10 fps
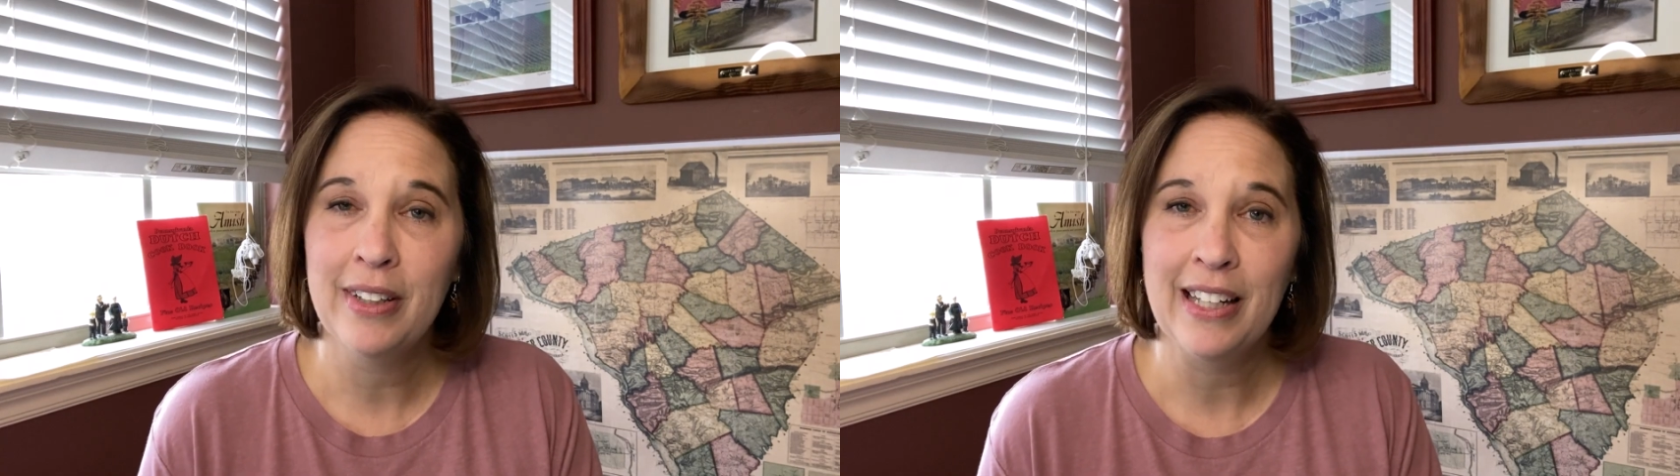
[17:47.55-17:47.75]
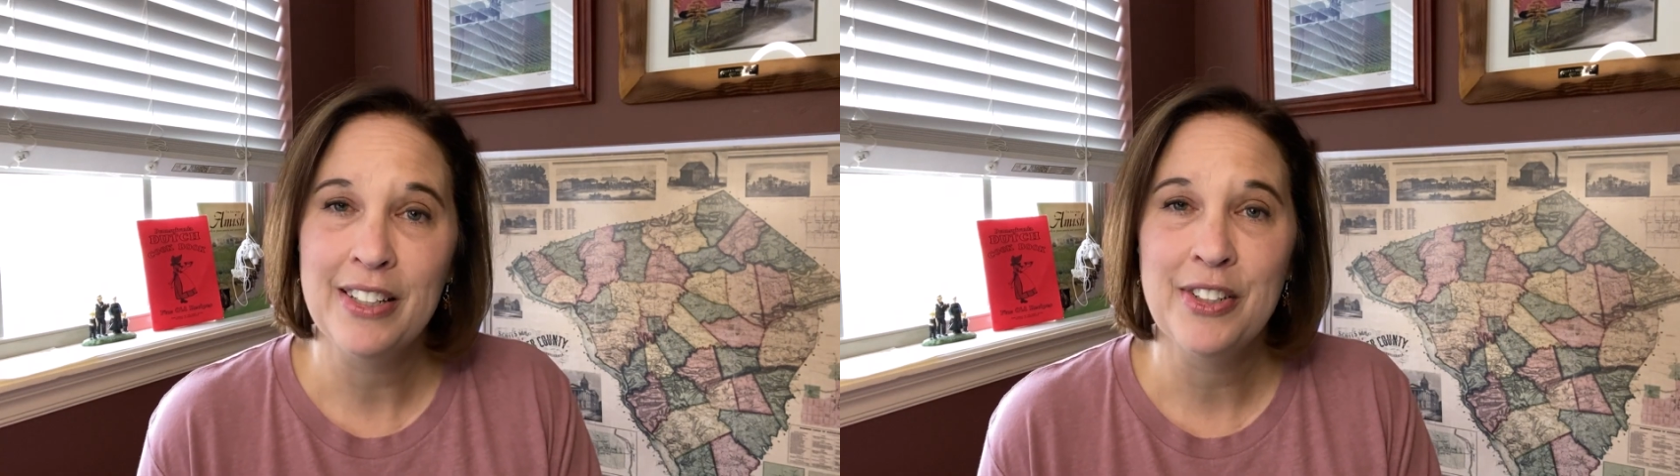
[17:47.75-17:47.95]

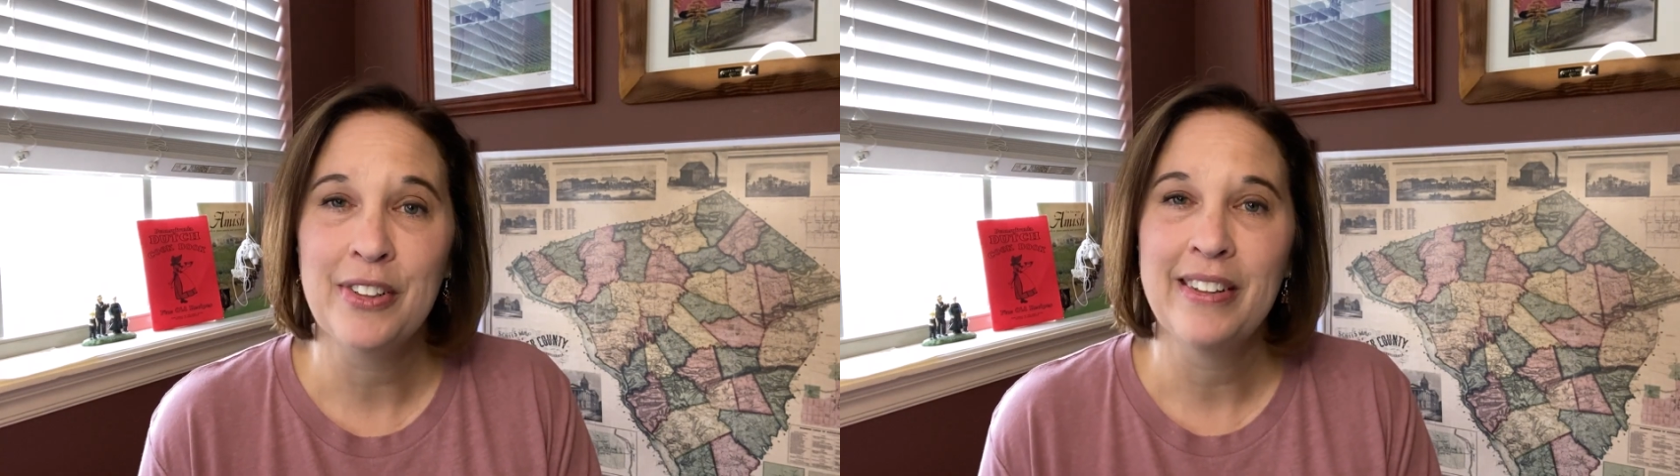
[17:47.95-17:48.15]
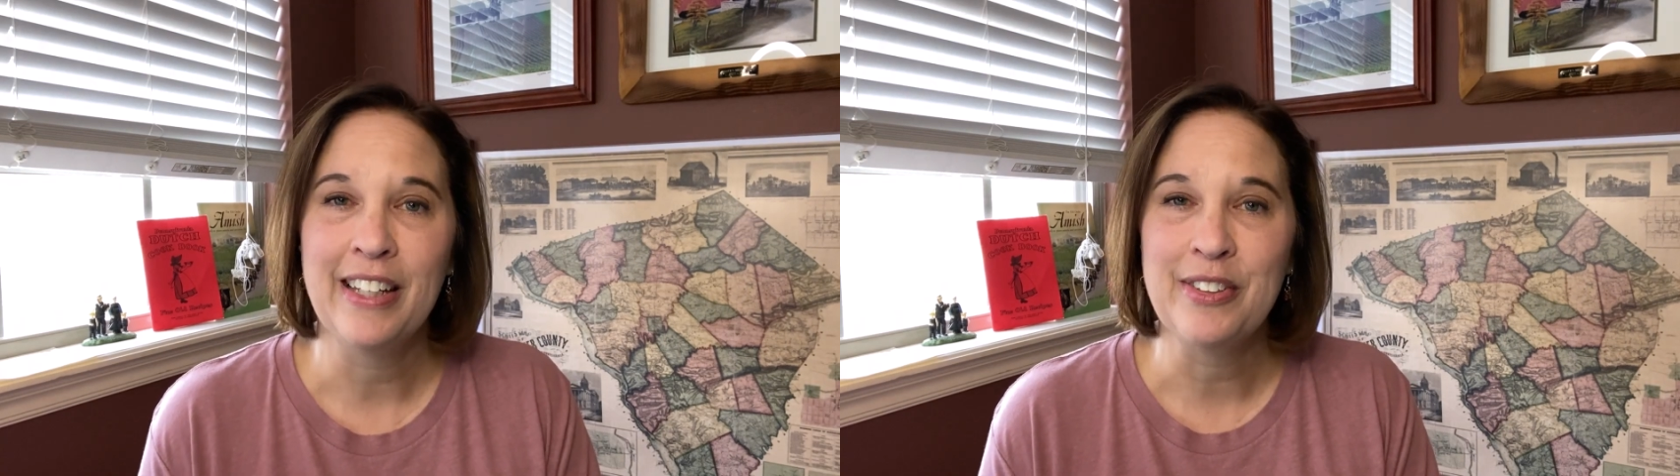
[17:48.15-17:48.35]
Lancaster,
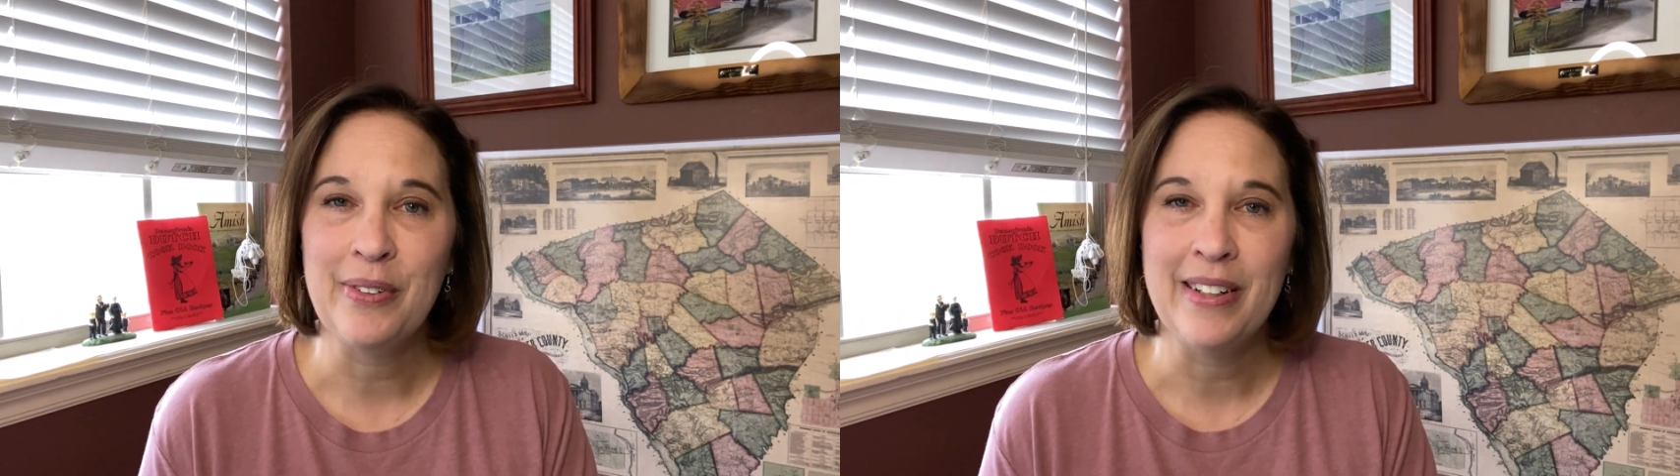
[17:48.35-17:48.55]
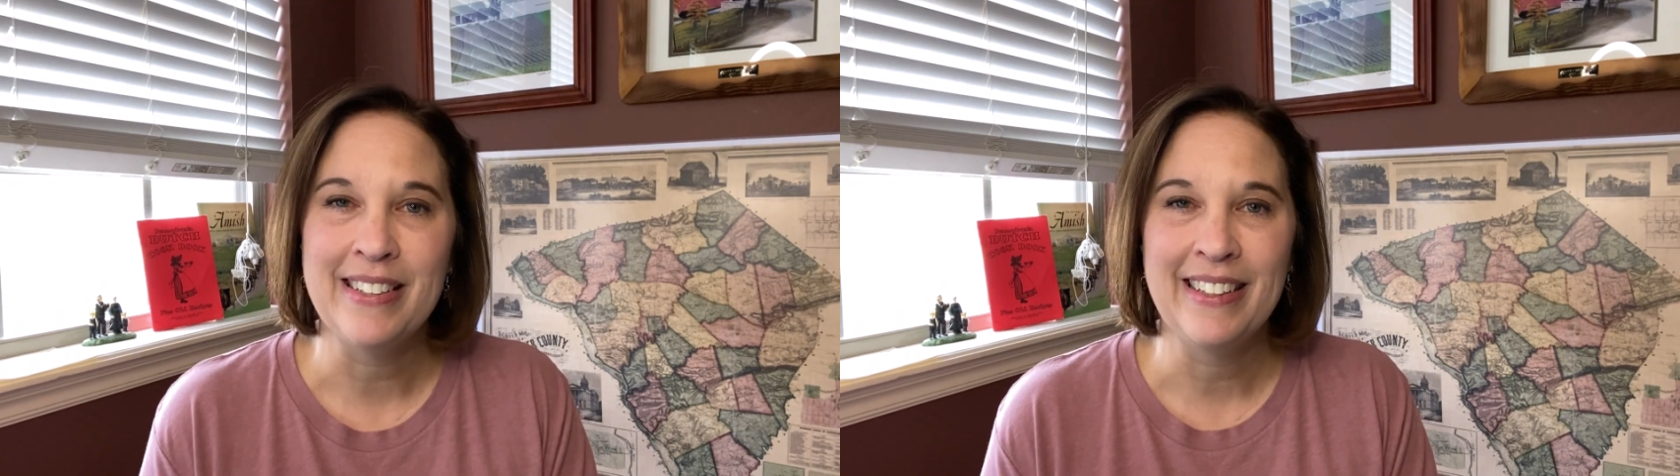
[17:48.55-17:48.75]
and thanks for
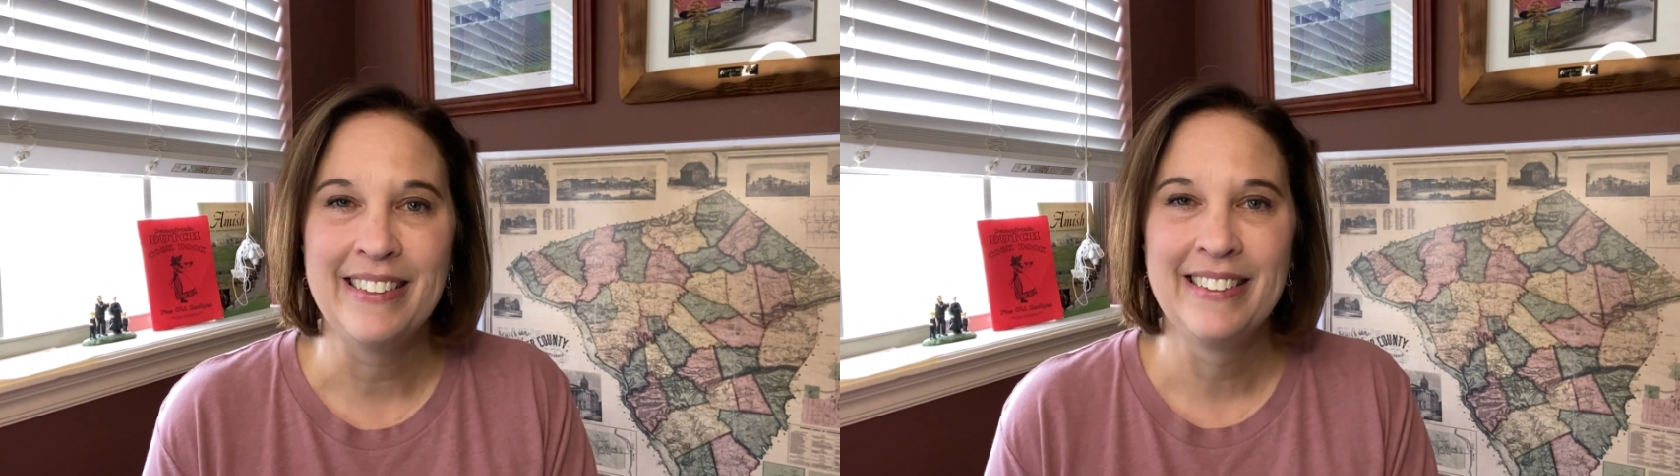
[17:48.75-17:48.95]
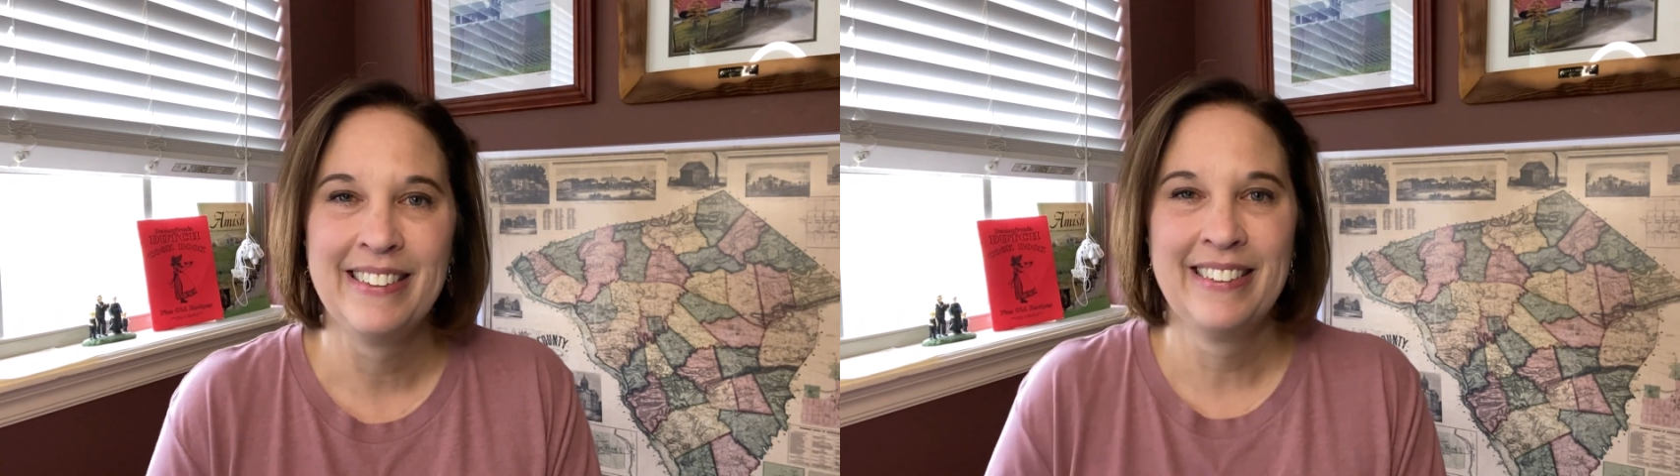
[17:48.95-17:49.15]
watching.